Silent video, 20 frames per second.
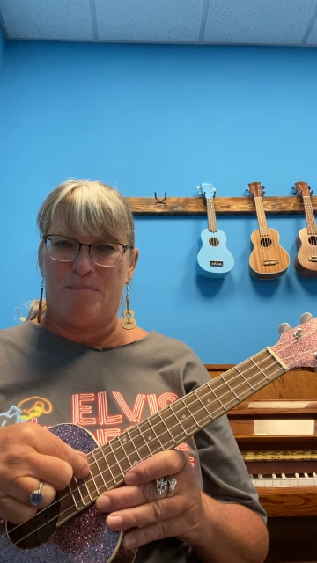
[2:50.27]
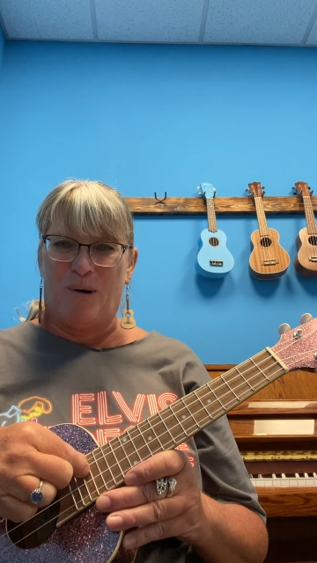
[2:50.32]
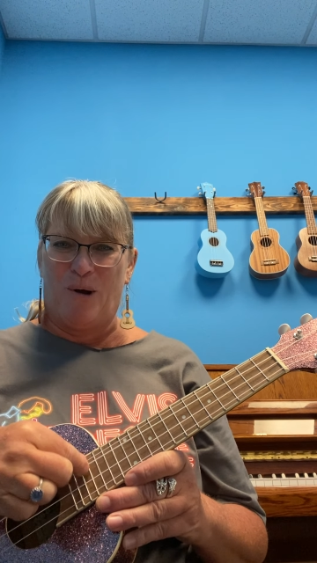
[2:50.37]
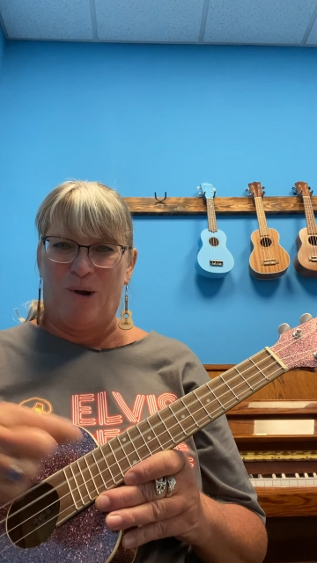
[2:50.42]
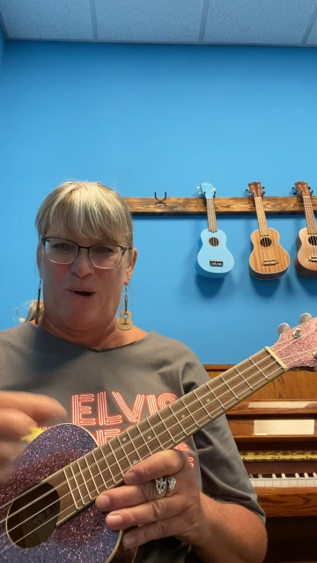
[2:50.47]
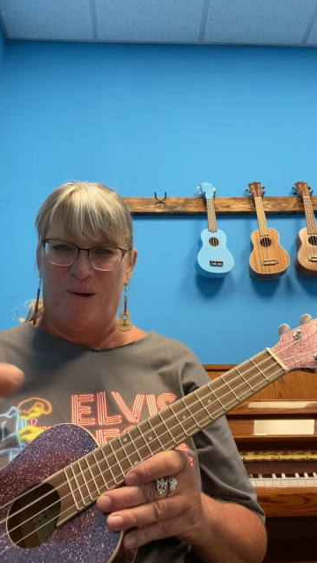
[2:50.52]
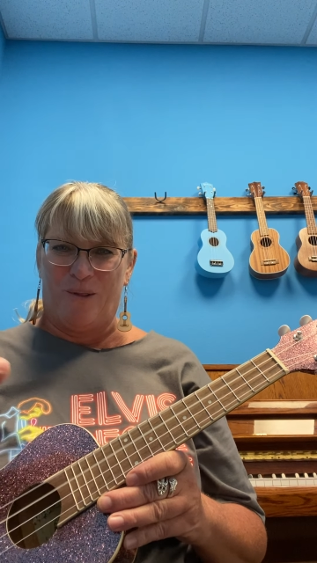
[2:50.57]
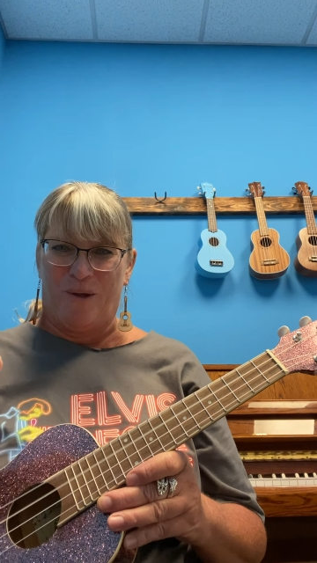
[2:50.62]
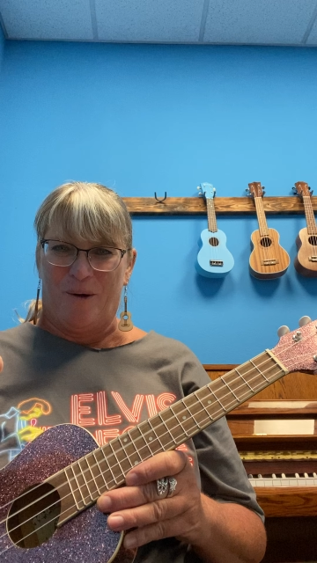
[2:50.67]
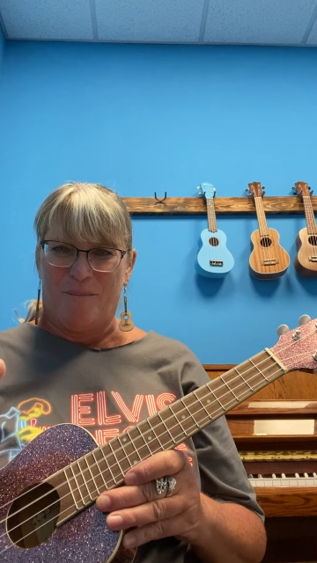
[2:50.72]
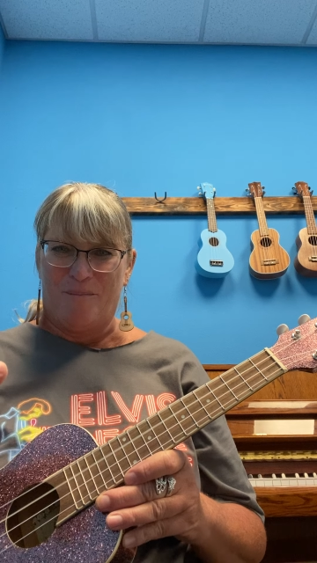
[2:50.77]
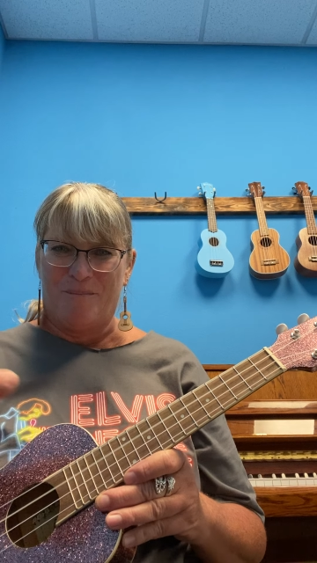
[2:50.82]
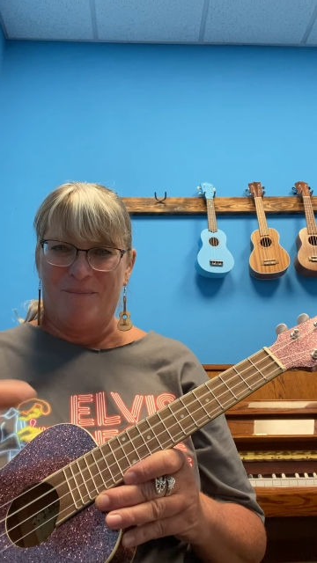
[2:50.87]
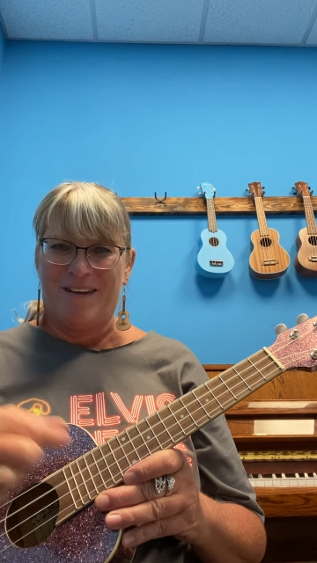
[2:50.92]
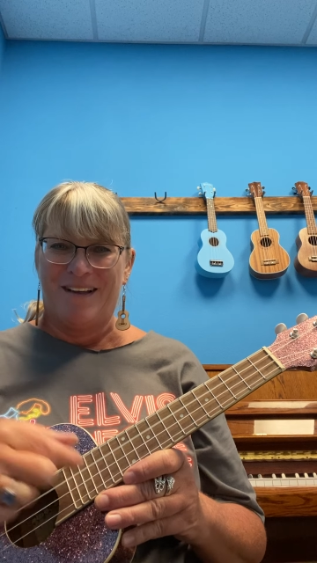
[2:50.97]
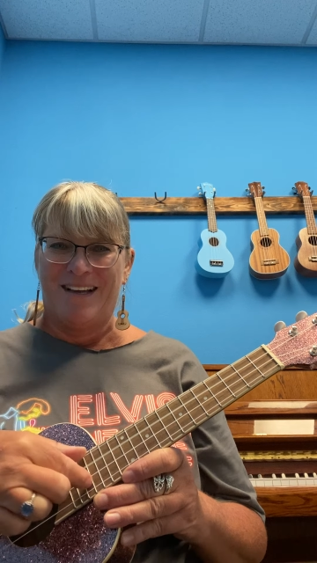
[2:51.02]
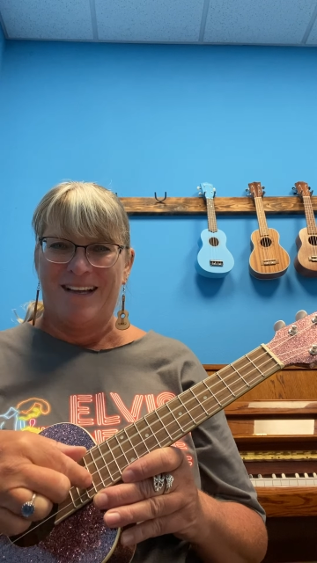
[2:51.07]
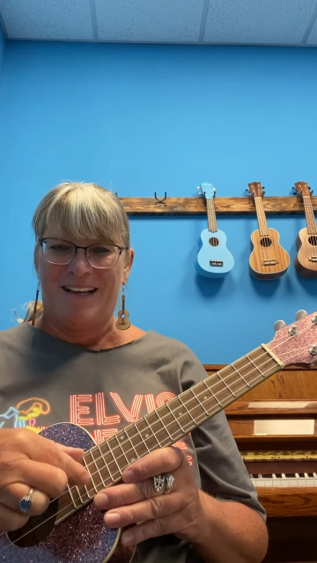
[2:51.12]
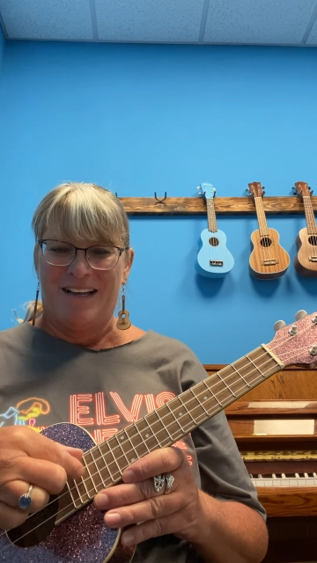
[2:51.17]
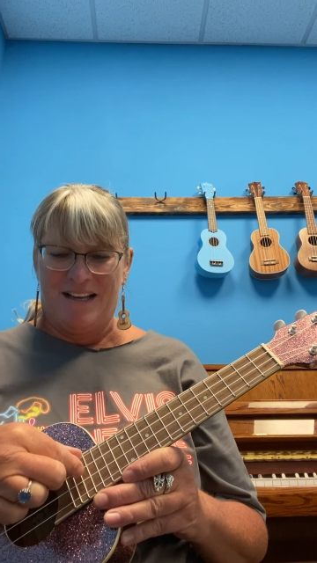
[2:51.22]
pull
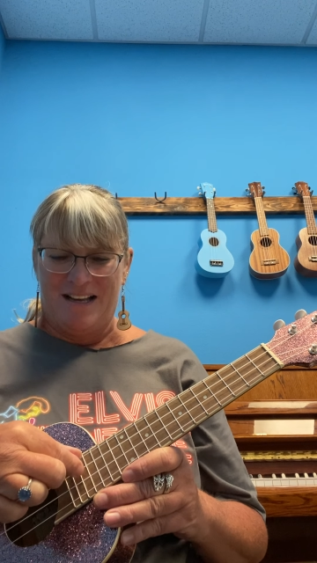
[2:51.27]
them